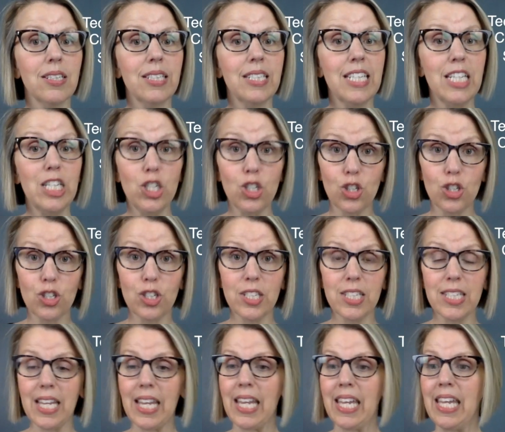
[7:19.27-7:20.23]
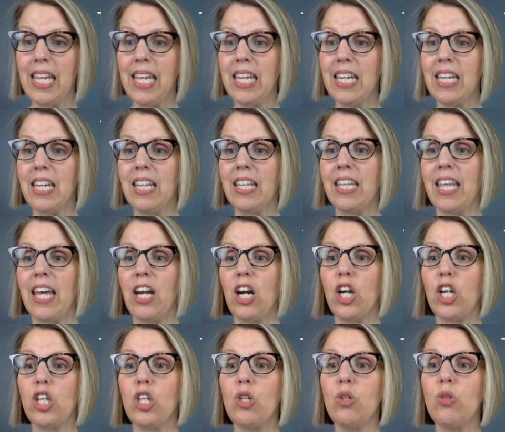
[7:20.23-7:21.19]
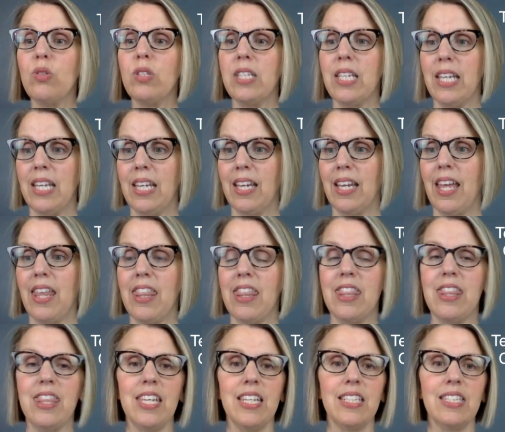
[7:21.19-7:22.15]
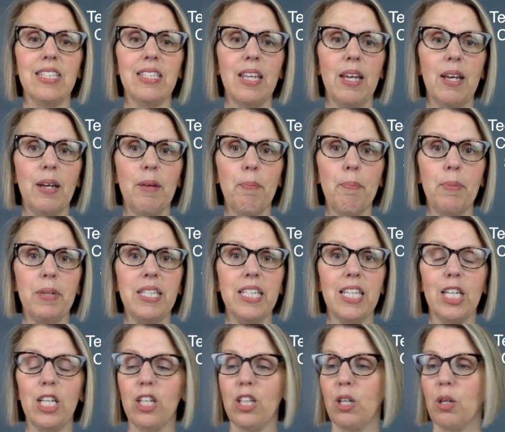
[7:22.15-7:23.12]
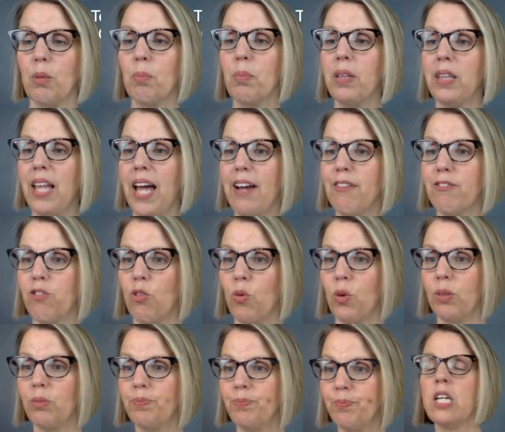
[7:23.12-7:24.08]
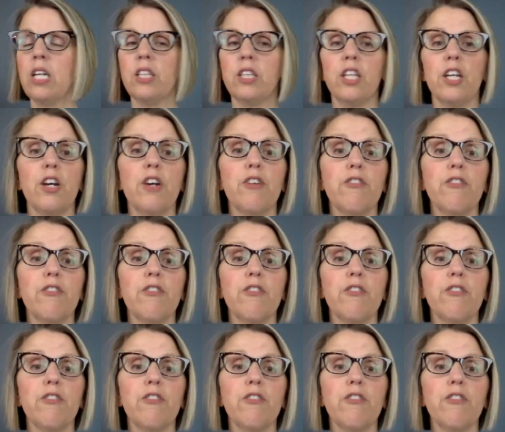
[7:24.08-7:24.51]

teachers that are using this particular platform. Their